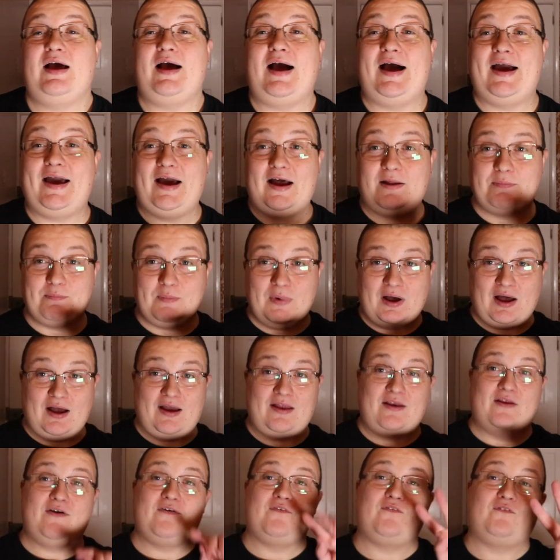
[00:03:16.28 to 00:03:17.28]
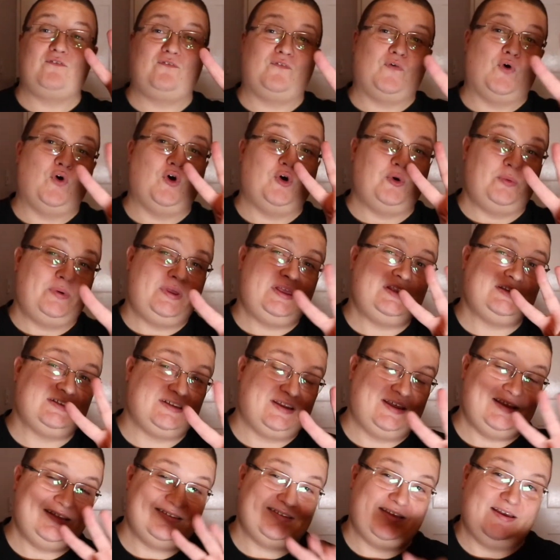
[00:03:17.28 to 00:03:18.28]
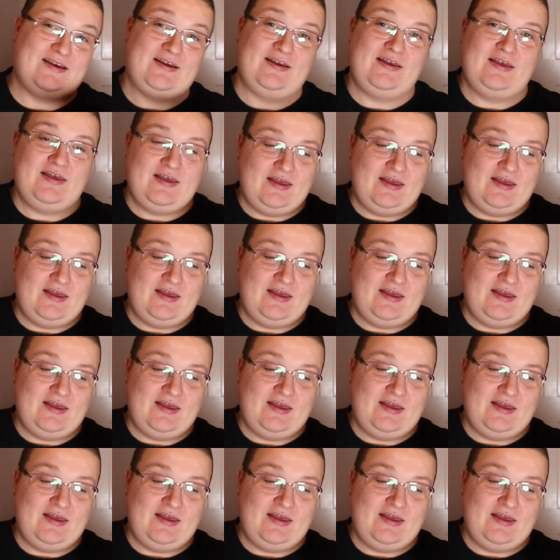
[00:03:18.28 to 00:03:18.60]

I had mine 4 weeks later.